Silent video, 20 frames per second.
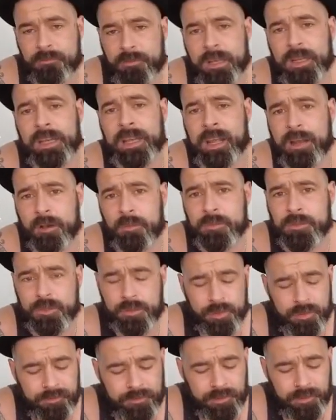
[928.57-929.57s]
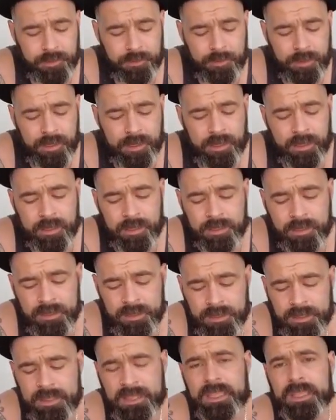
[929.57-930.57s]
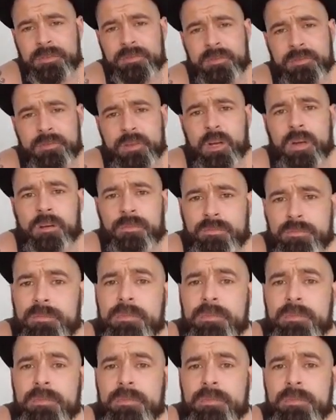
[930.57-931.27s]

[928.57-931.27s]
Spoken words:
really helps you if you've got